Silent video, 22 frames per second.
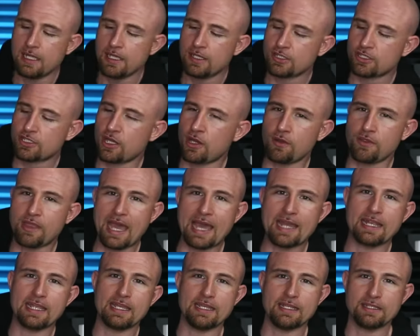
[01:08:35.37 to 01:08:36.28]
So
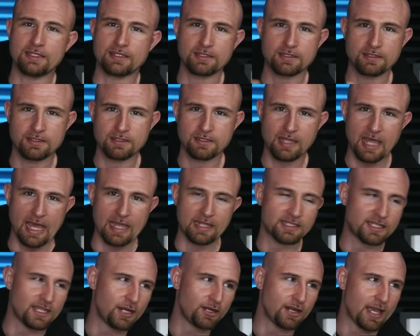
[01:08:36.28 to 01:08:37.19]
that's
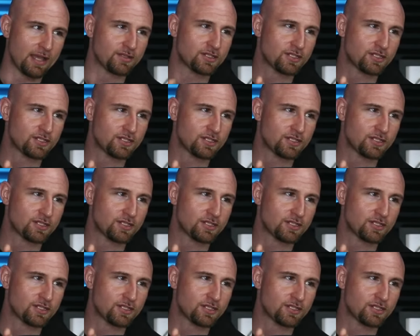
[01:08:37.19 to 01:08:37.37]
there now.